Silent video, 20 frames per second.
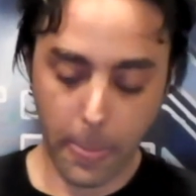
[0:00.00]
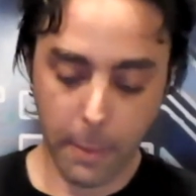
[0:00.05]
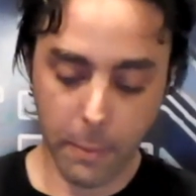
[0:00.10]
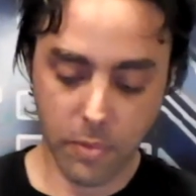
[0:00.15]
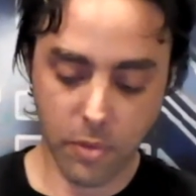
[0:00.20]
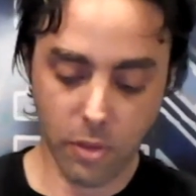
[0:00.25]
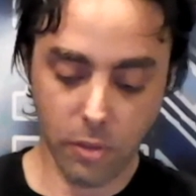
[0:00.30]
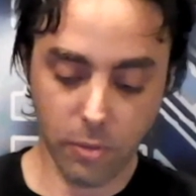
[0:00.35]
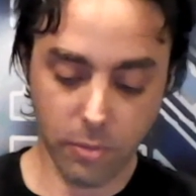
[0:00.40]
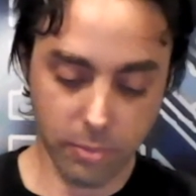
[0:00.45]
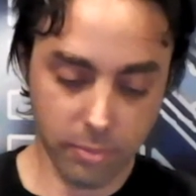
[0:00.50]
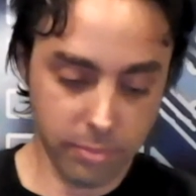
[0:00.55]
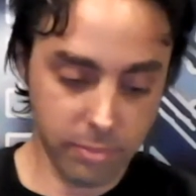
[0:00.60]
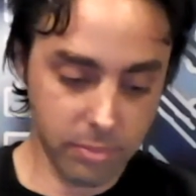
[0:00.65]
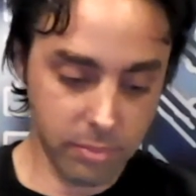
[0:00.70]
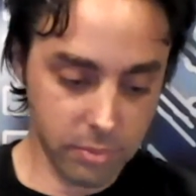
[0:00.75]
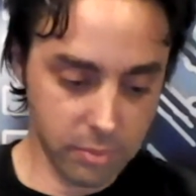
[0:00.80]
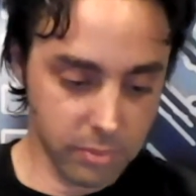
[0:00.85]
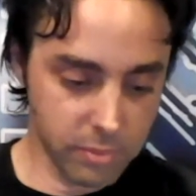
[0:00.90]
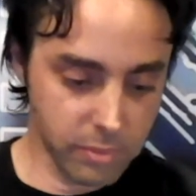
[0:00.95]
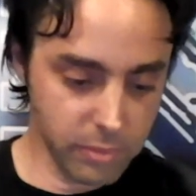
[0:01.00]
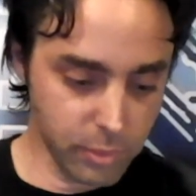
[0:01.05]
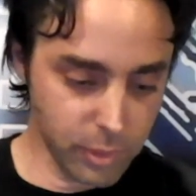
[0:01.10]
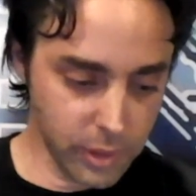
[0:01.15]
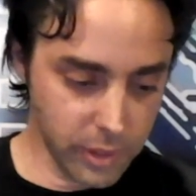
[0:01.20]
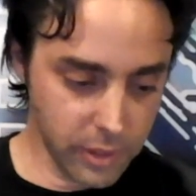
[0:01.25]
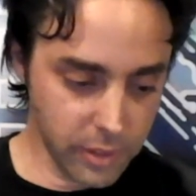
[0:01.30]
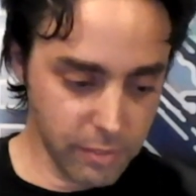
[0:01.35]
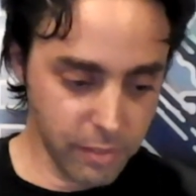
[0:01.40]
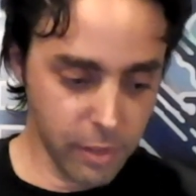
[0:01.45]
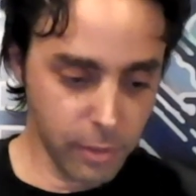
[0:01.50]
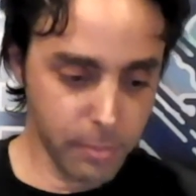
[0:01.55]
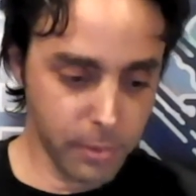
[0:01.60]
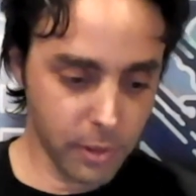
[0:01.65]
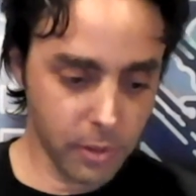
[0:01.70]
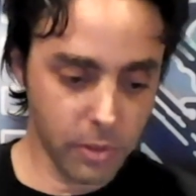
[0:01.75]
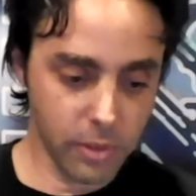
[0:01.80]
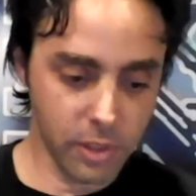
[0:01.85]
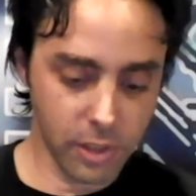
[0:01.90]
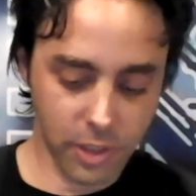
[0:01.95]
So when I develop a
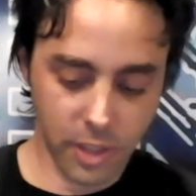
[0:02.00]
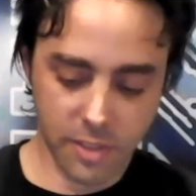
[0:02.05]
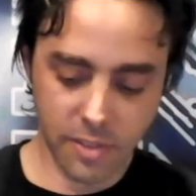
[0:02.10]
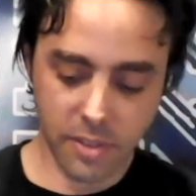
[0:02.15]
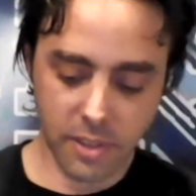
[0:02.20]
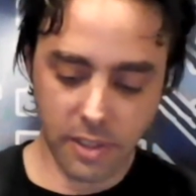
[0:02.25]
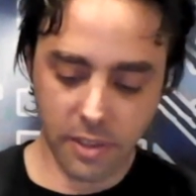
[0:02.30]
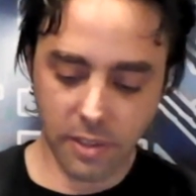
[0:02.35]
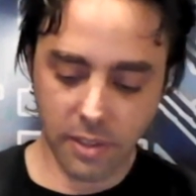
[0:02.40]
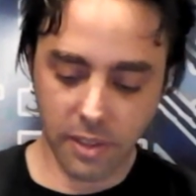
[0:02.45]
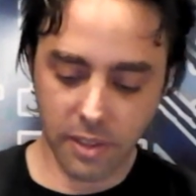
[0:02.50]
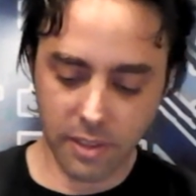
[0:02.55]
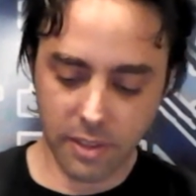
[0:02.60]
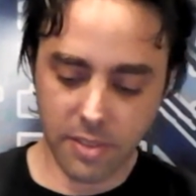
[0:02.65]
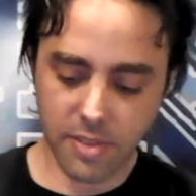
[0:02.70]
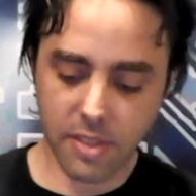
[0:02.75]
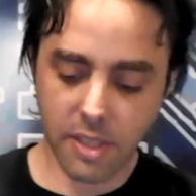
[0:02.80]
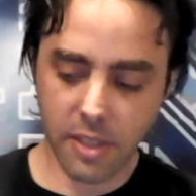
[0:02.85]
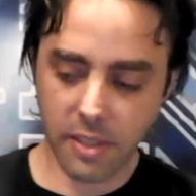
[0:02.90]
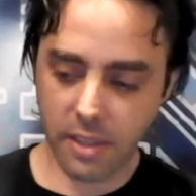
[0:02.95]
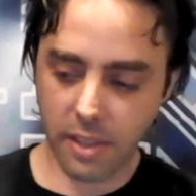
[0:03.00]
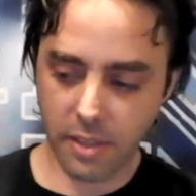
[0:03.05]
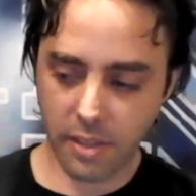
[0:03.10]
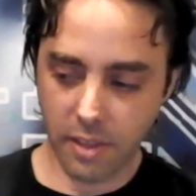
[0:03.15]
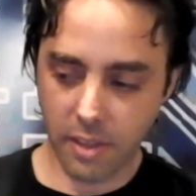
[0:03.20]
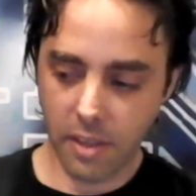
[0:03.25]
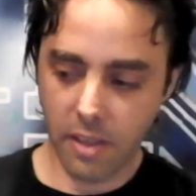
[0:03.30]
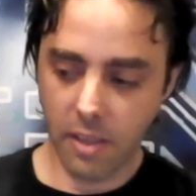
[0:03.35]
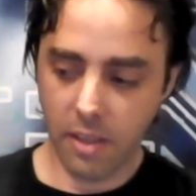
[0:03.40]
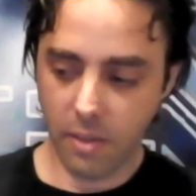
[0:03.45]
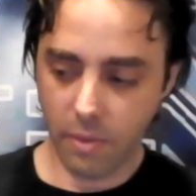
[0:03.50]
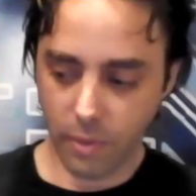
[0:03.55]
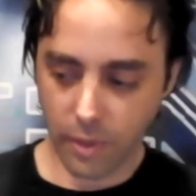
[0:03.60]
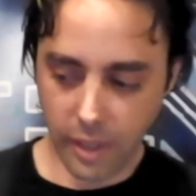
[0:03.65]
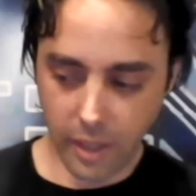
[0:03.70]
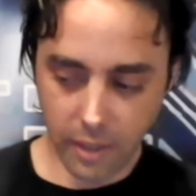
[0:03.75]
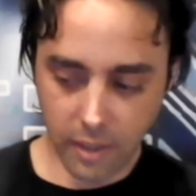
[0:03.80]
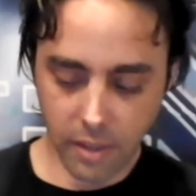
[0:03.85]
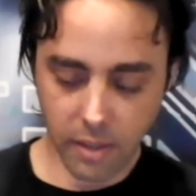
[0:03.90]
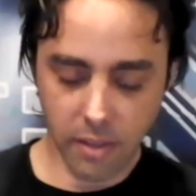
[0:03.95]
code, I just need to understand that,
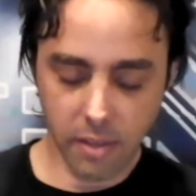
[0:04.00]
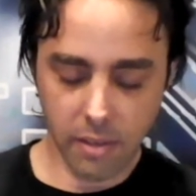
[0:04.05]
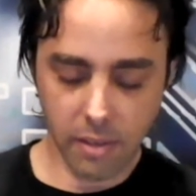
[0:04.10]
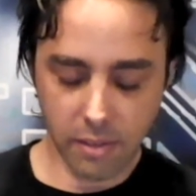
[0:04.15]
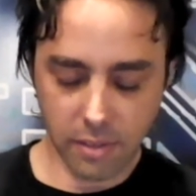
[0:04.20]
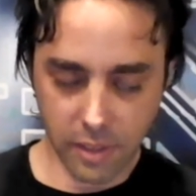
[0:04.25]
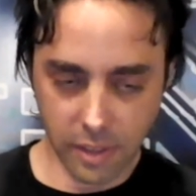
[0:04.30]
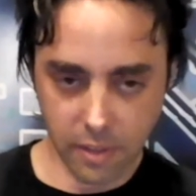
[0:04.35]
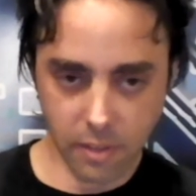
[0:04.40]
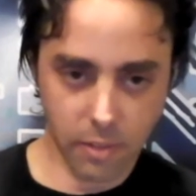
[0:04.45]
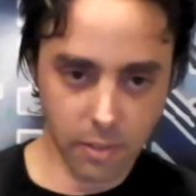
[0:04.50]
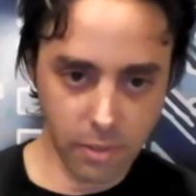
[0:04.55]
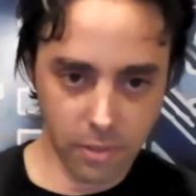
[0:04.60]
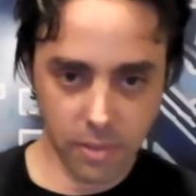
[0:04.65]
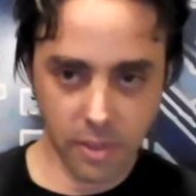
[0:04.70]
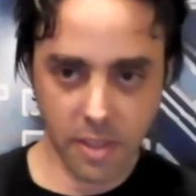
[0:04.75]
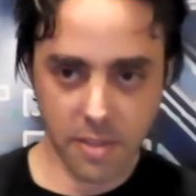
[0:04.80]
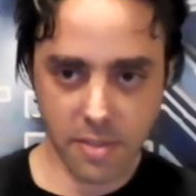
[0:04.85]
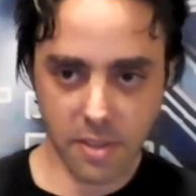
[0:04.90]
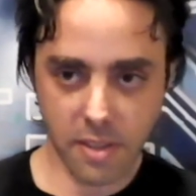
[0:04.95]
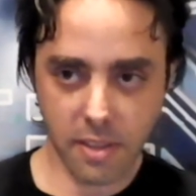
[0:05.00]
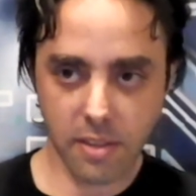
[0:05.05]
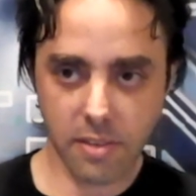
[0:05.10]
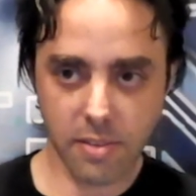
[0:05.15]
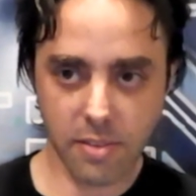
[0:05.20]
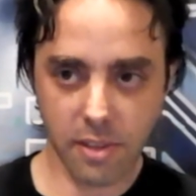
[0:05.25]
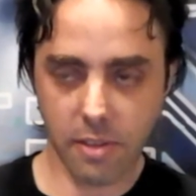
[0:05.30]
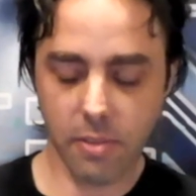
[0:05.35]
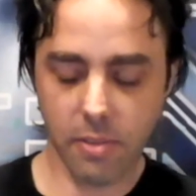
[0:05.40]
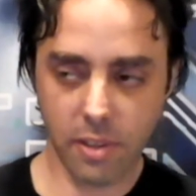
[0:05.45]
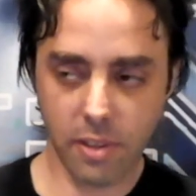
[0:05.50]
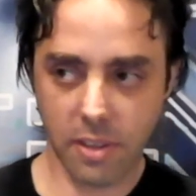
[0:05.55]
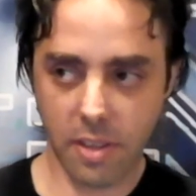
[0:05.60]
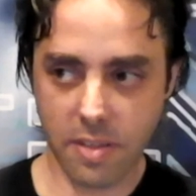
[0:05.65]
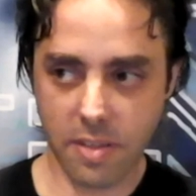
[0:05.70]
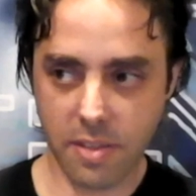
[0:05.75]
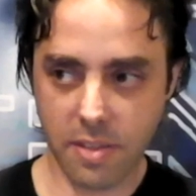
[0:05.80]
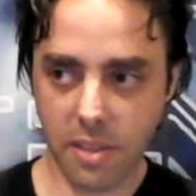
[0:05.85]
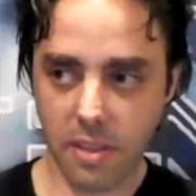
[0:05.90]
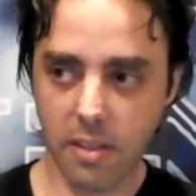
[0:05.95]
okay, I need to do testing, security
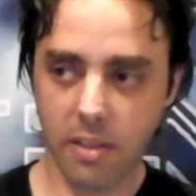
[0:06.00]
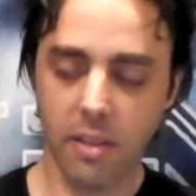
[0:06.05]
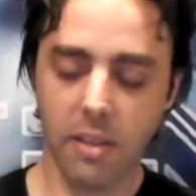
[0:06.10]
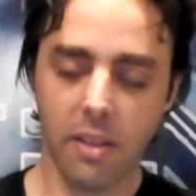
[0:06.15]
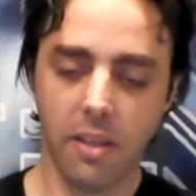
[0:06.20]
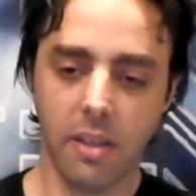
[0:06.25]
testing,